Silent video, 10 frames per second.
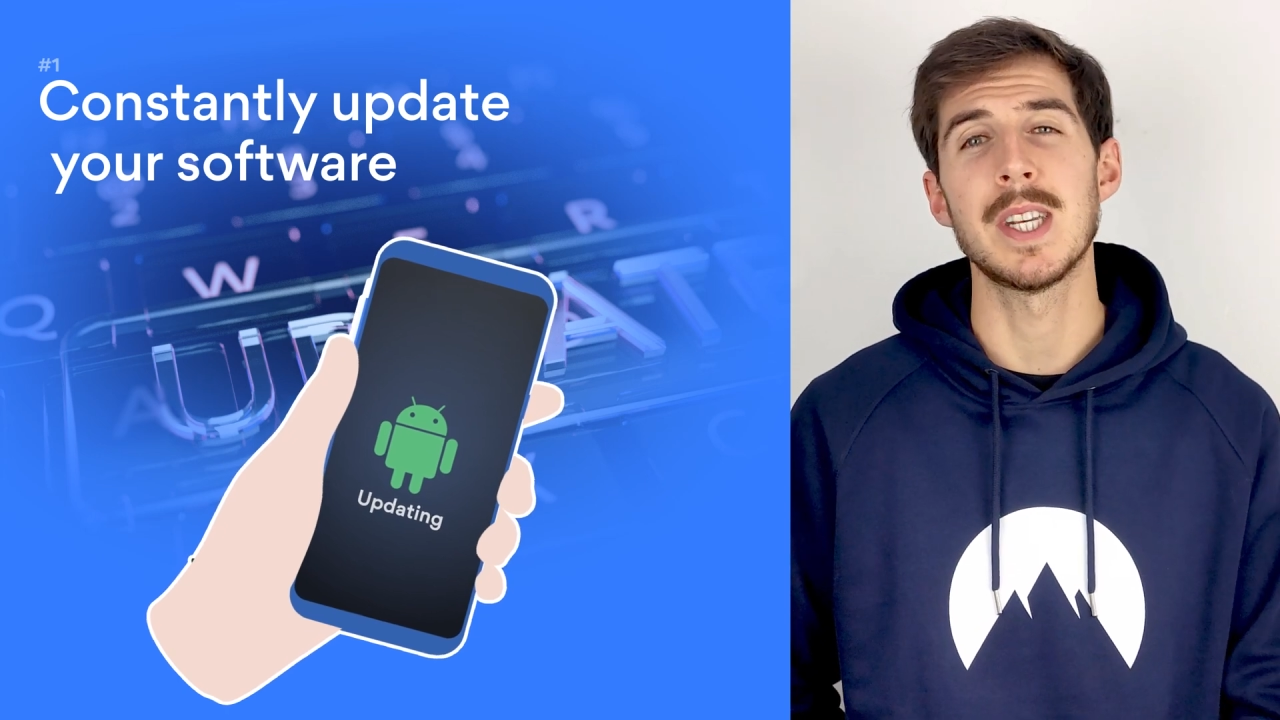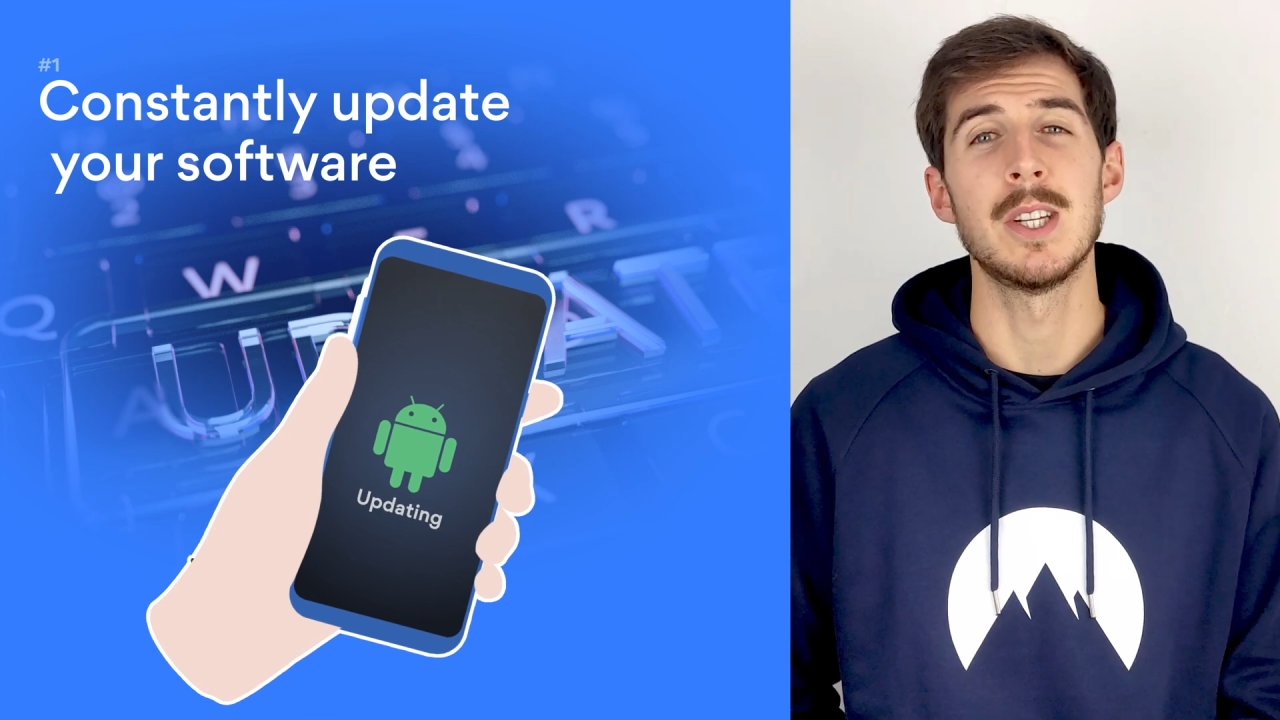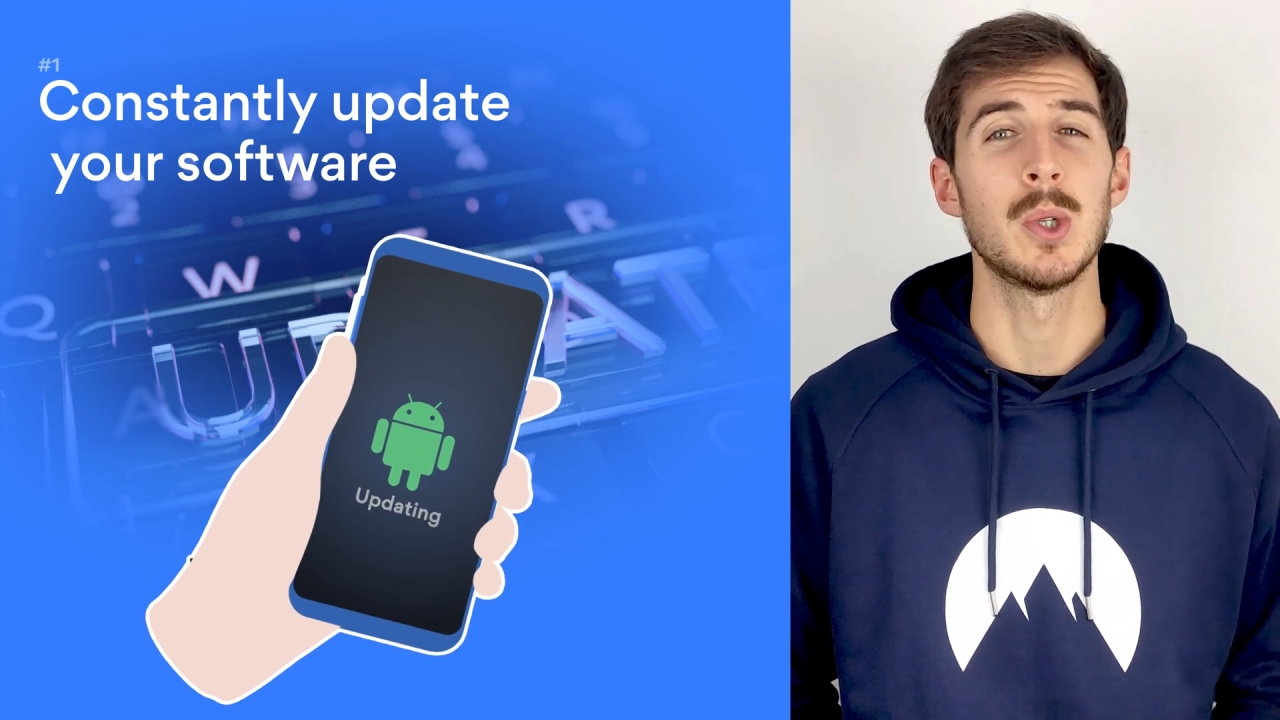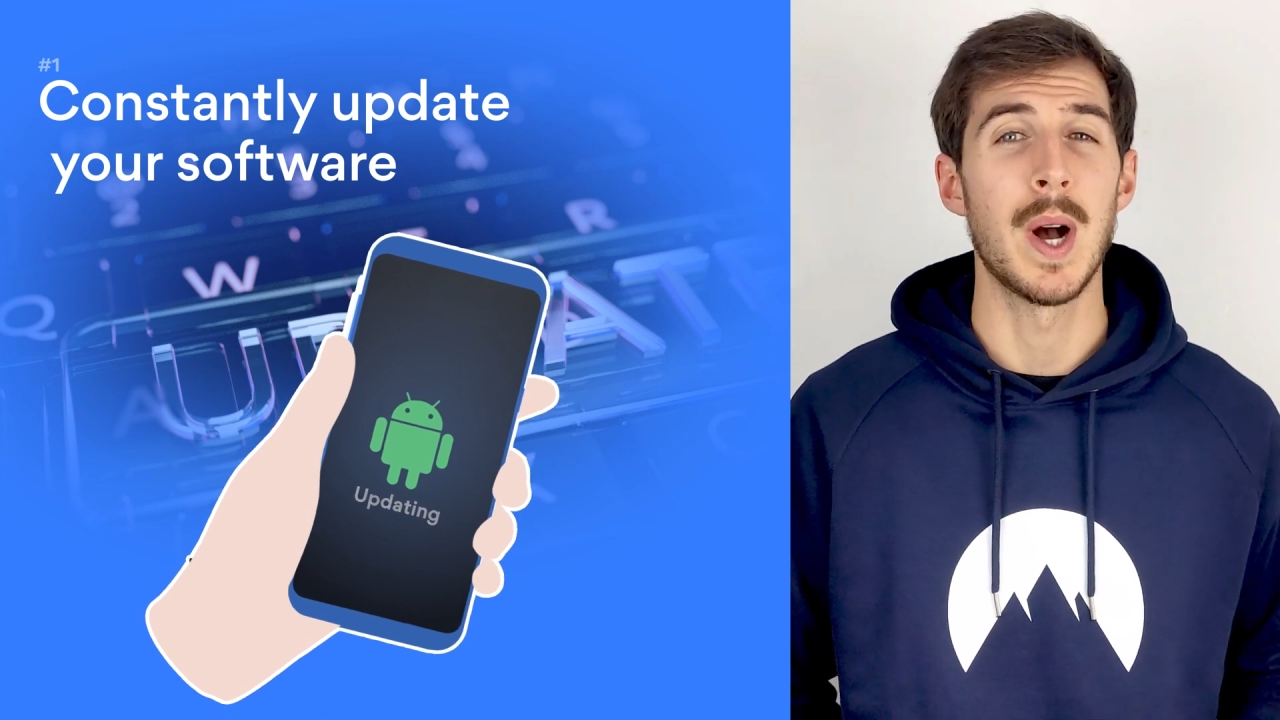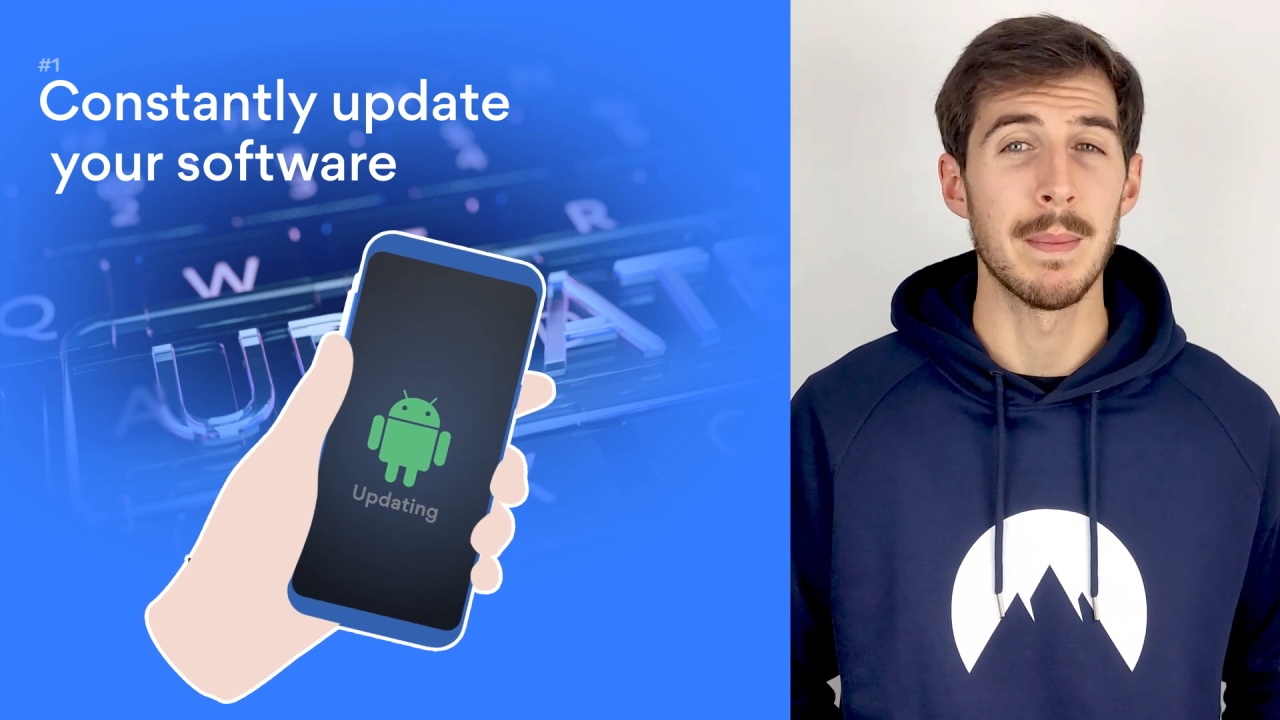
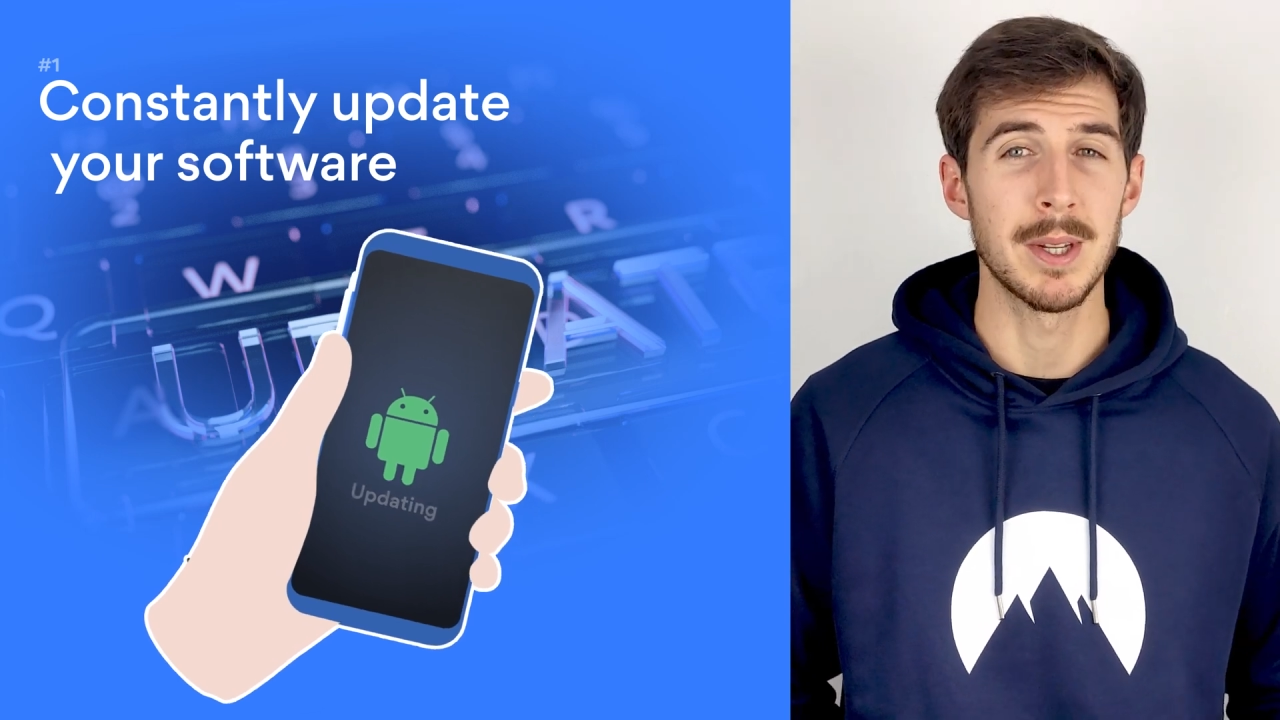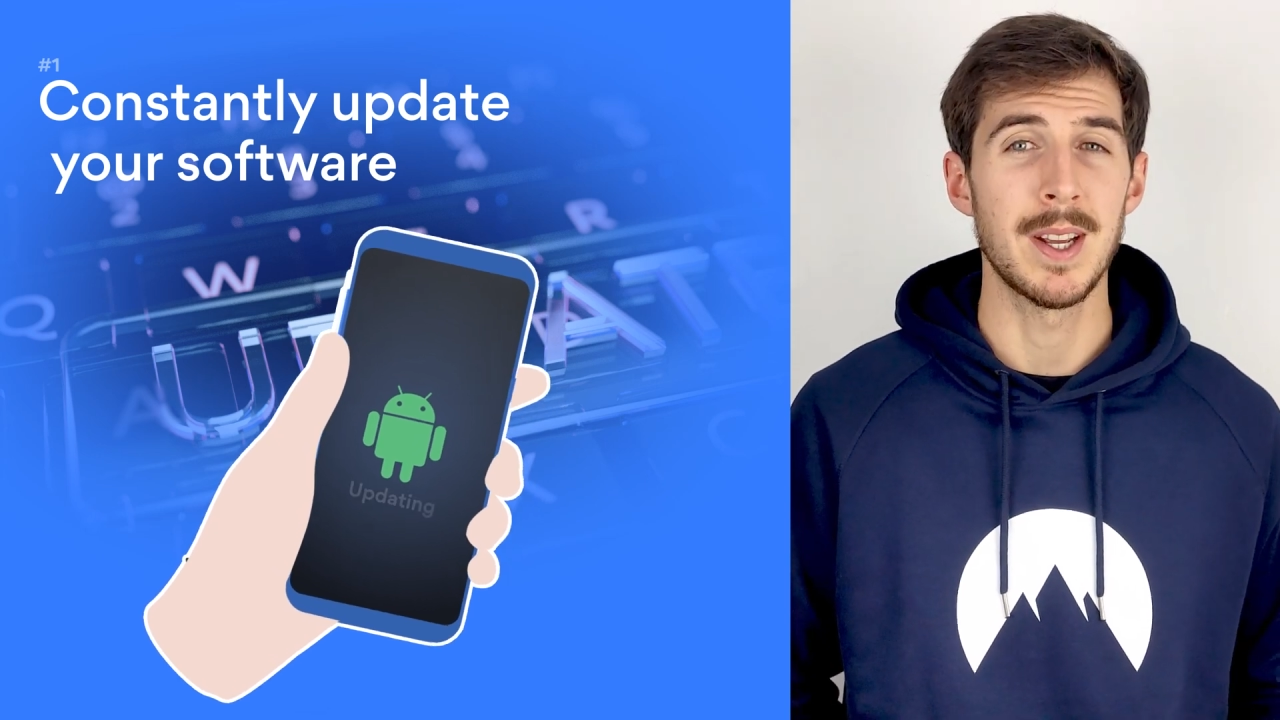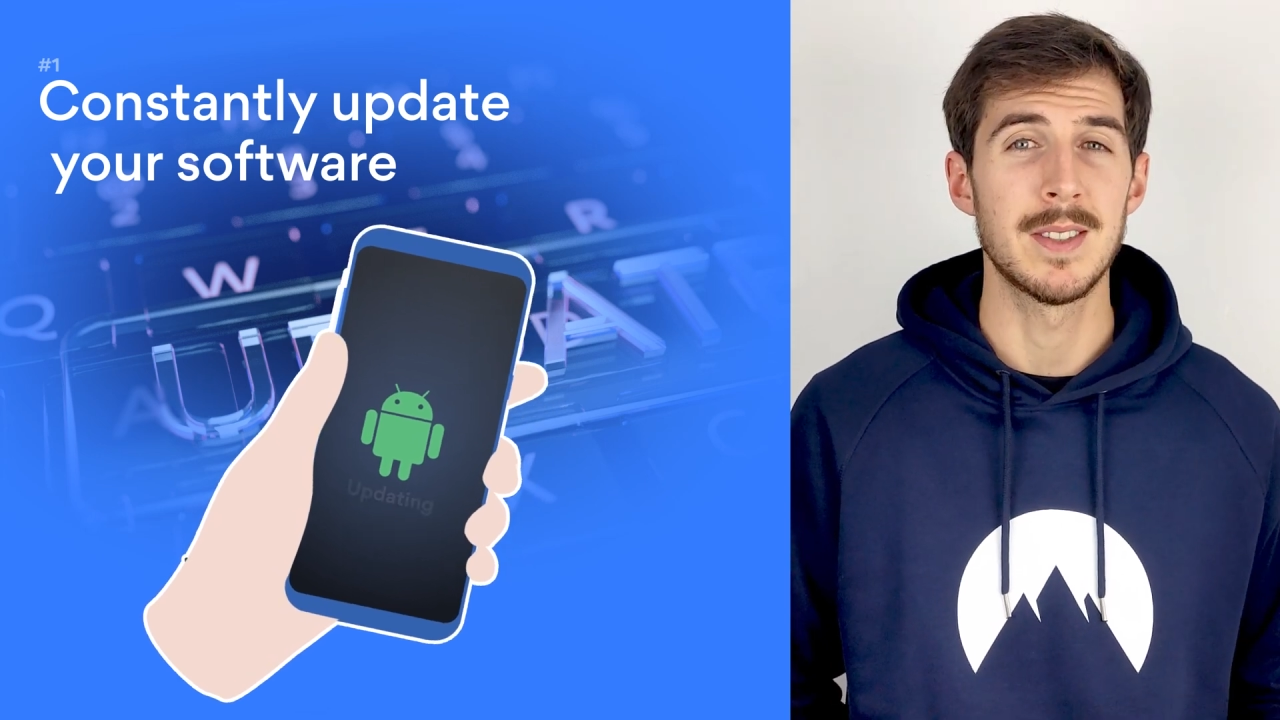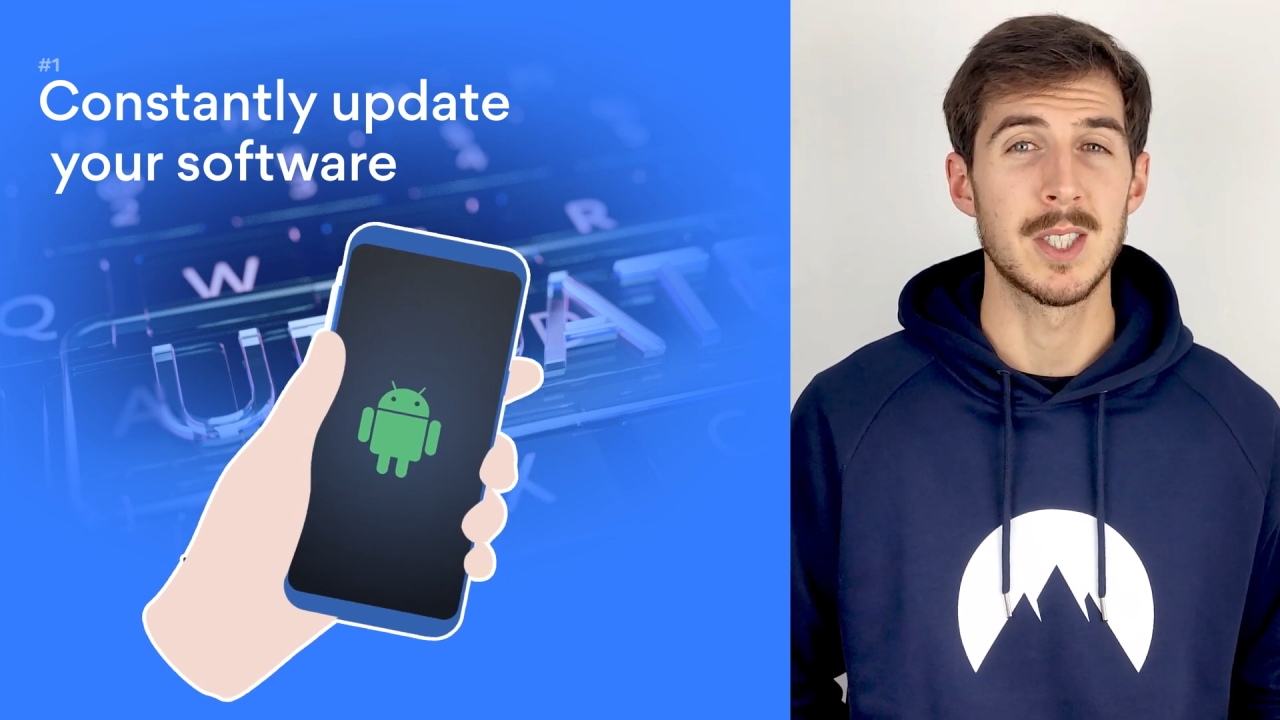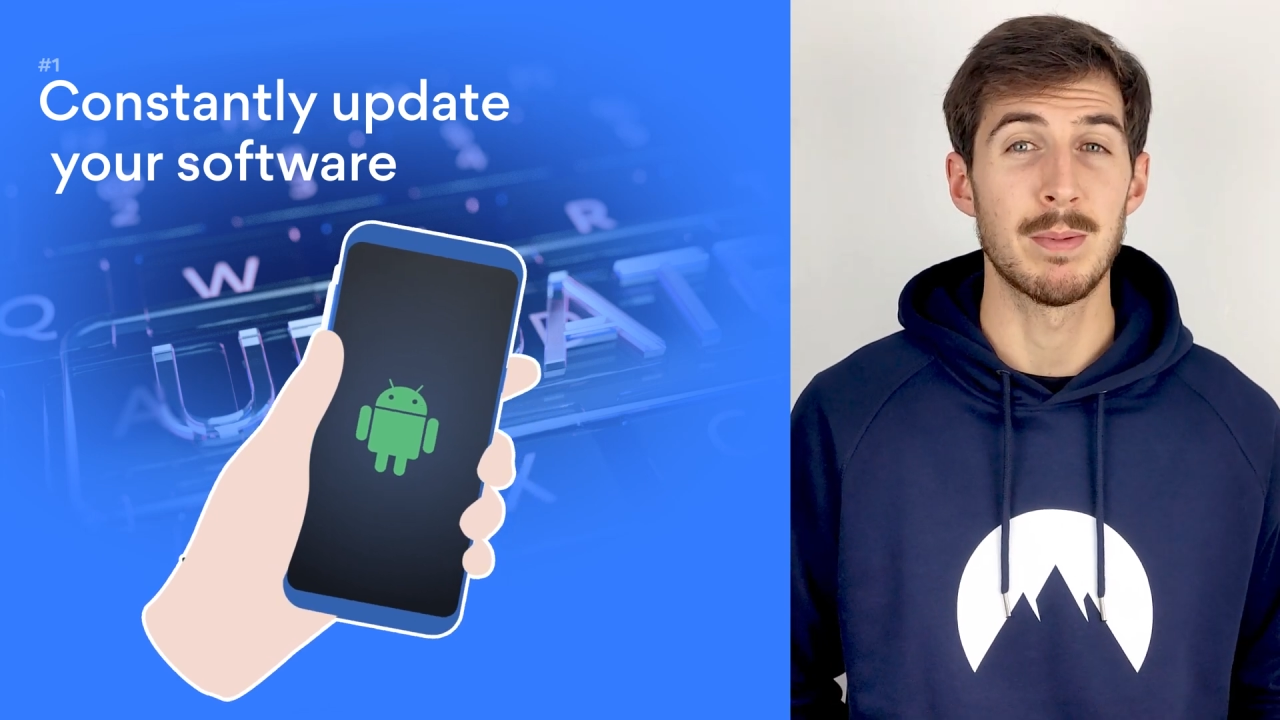issue updates